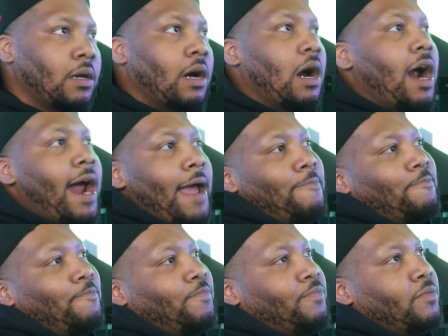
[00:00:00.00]
All right.
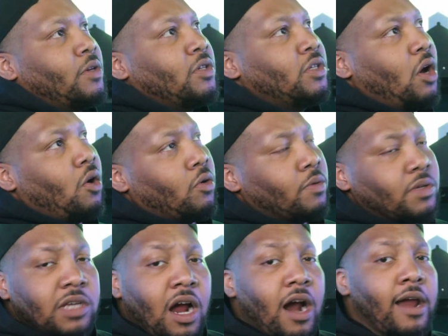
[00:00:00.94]
So,
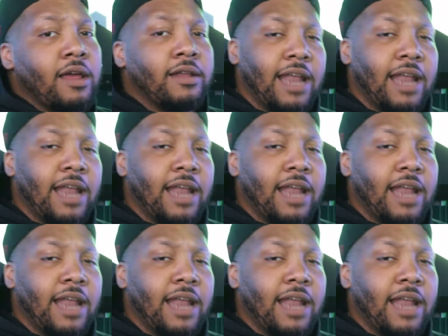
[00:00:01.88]
sorry.